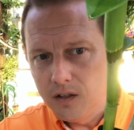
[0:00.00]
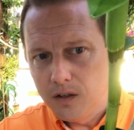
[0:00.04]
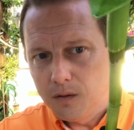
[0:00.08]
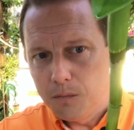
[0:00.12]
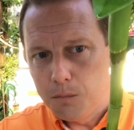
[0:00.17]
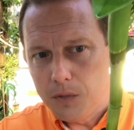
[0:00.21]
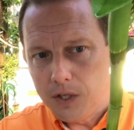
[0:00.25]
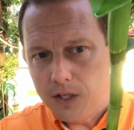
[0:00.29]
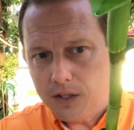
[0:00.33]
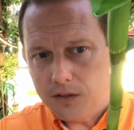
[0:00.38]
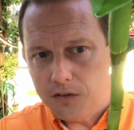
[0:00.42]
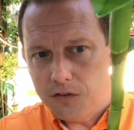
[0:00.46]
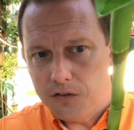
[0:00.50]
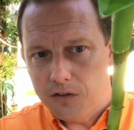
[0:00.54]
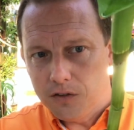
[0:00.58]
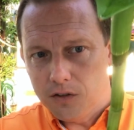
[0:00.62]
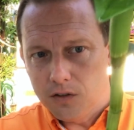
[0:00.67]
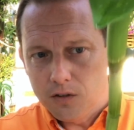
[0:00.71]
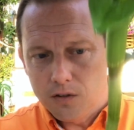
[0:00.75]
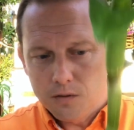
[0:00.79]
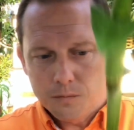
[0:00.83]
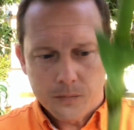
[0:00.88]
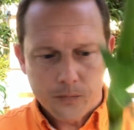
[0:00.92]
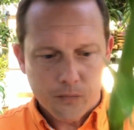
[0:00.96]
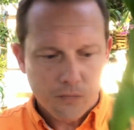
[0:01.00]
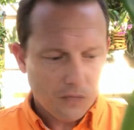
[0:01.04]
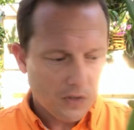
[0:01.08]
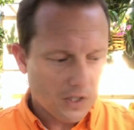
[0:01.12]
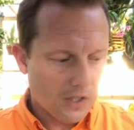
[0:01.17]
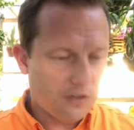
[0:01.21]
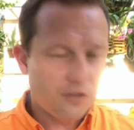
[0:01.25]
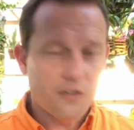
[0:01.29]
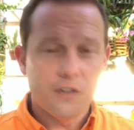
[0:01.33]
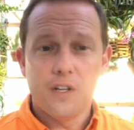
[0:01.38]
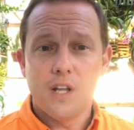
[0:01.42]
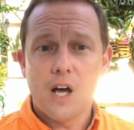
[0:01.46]
mix.
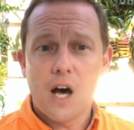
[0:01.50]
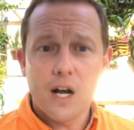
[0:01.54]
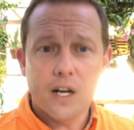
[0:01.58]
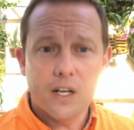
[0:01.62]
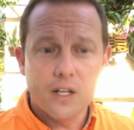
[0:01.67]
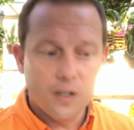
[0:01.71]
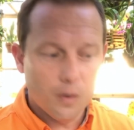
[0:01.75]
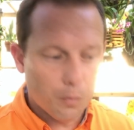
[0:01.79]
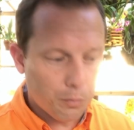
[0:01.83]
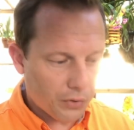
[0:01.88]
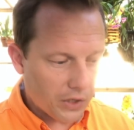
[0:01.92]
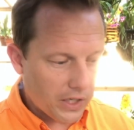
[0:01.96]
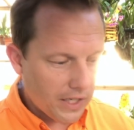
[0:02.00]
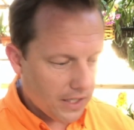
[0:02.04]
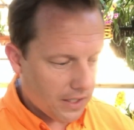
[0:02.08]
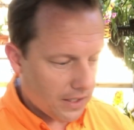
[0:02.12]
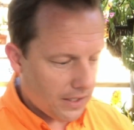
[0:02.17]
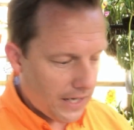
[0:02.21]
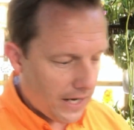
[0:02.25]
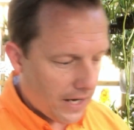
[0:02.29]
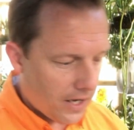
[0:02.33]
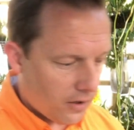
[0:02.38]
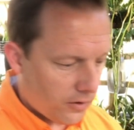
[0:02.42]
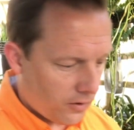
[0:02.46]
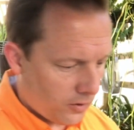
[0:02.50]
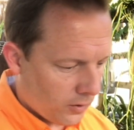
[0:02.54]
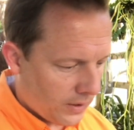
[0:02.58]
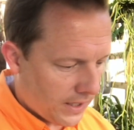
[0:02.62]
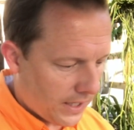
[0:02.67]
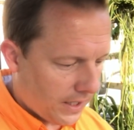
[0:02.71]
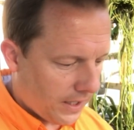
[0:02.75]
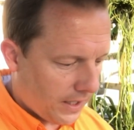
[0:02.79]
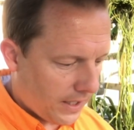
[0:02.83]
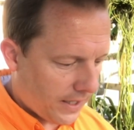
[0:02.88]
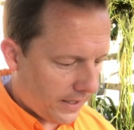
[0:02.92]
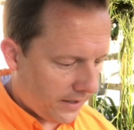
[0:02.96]
It's not going to break down,
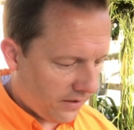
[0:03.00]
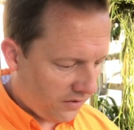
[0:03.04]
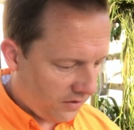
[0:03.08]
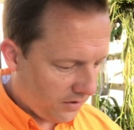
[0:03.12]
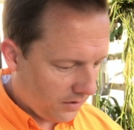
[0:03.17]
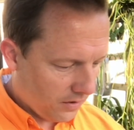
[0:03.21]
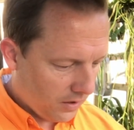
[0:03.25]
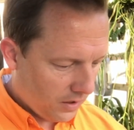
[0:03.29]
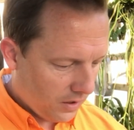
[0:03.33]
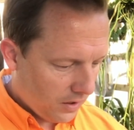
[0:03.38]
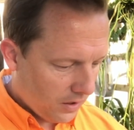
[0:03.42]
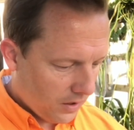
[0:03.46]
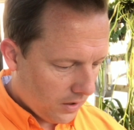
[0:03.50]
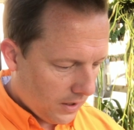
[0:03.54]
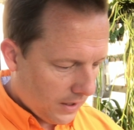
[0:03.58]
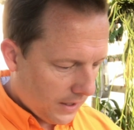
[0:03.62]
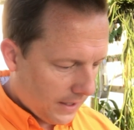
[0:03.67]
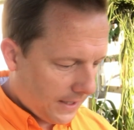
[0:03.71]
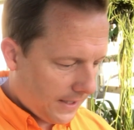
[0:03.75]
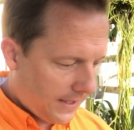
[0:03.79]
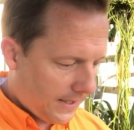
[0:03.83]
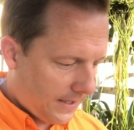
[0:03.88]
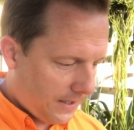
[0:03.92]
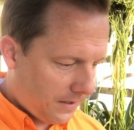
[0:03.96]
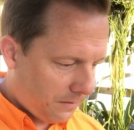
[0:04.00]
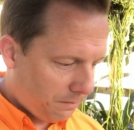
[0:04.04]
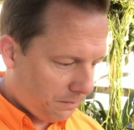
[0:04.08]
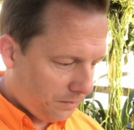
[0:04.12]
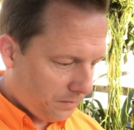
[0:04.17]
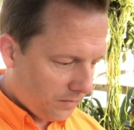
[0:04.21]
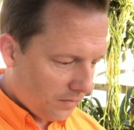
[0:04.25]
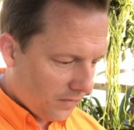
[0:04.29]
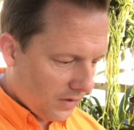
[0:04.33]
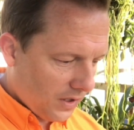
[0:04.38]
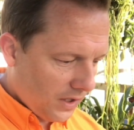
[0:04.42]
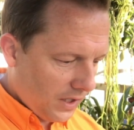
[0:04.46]
okay guys?
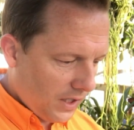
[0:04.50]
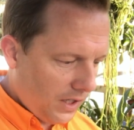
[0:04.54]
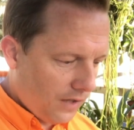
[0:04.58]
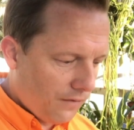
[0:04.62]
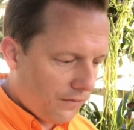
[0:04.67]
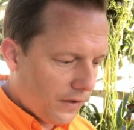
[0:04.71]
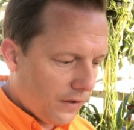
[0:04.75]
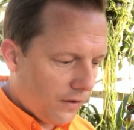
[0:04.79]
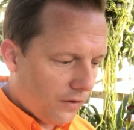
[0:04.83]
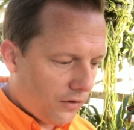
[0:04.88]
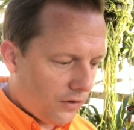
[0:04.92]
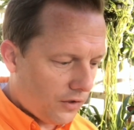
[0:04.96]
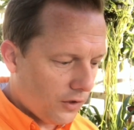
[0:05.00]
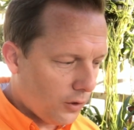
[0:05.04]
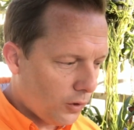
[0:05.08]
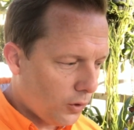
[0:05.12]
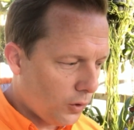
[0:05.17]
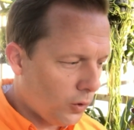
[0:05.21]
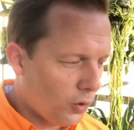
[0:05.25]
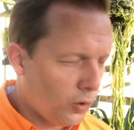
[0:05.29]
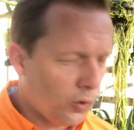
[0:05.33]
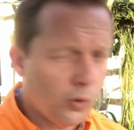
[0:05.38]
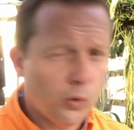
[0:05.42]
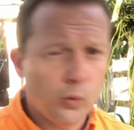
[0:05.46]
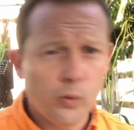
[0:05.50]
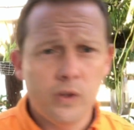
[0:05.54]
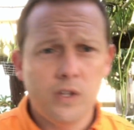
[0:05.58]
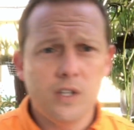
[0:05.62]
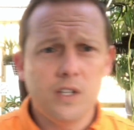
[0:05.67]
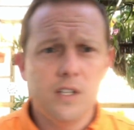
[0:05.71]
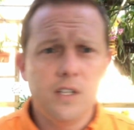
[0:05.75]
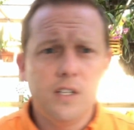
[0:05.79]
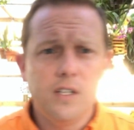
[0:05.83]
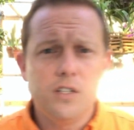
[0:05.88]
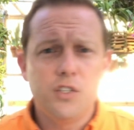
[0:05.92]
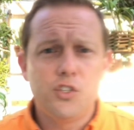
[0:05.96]
even though
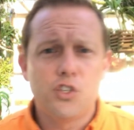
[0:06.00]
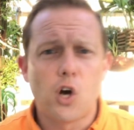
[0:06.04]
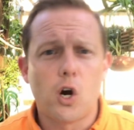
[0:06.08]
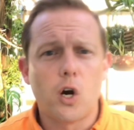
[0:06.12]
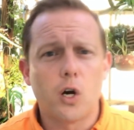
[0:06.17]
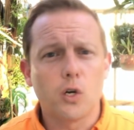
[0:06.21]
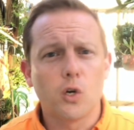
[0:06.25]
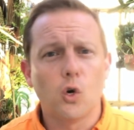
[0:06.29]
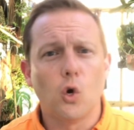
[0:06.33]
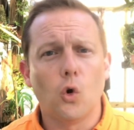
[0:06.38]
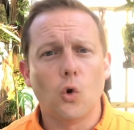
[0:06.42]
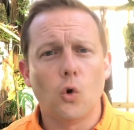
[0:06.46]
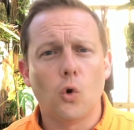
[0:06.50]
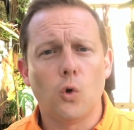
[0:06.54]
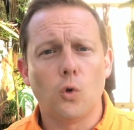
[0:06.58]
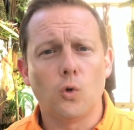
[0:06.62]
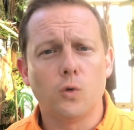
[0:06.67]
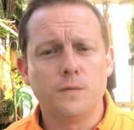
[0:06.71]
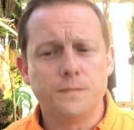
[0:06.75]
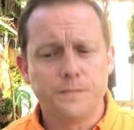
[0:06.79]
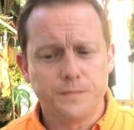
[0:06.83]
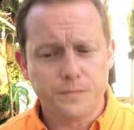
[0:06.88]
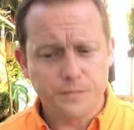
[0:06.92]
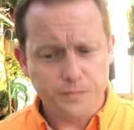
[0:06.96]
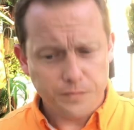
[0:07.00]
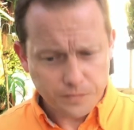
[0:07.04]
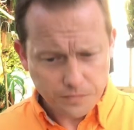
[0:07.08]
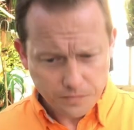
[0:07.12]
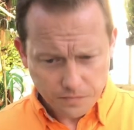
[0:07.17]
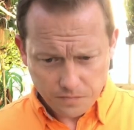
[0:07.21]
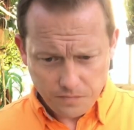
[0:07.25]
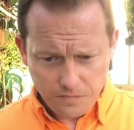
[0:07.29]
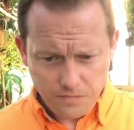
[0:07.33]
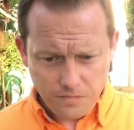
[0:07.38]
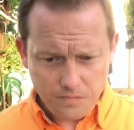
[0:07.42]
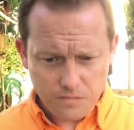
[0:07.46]
the charcoal
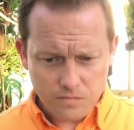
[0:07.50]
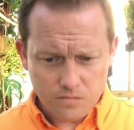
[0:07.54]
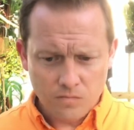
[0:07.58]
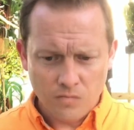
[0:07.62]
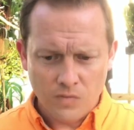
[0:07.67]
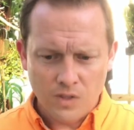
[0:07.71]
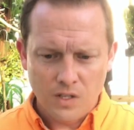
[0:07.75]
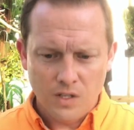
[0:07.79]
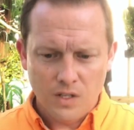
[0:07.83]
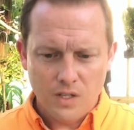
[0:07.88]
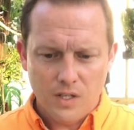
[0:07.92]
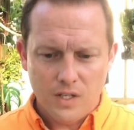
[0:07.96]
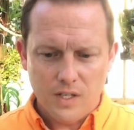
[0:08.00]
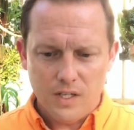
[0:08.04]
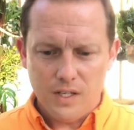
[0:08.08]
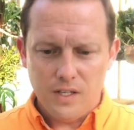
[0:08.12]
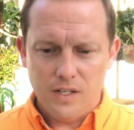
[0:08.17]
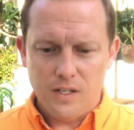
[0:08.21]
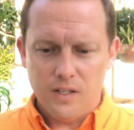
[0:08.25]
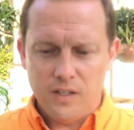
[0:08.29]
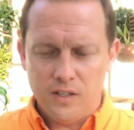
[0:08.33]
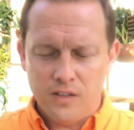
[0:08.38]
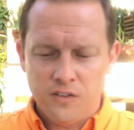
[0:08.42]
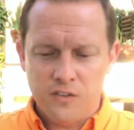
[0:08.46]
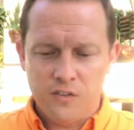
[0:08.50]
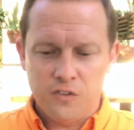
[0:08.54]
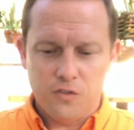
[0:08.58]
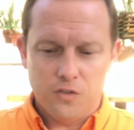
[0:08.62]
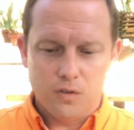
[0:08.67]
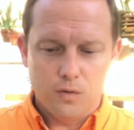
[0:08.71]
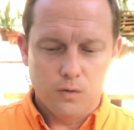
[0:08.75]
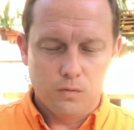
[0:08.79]
is